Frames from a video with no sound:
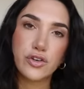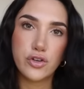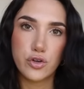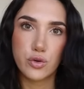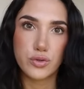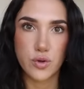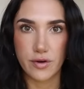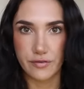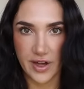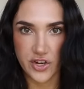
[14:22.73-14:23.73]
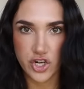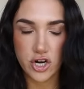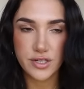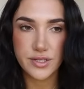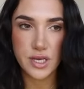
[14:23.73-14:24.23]
new sort of
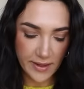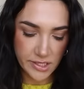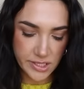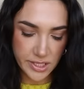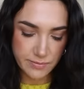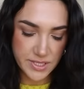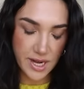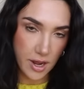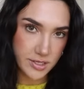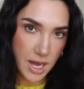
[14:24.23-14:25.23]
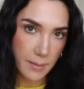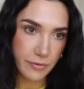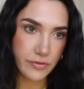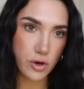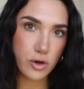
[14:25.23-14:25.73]
ventures. I like to stay on top
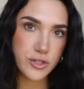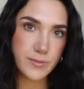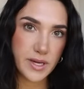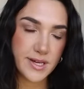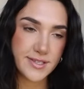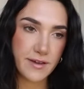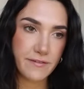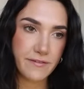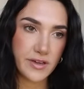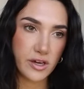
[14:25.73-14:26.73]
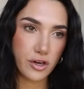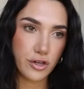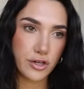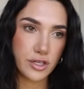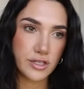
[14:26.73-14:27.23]
of those because I
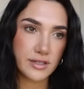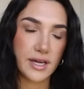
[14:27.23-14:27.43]
feel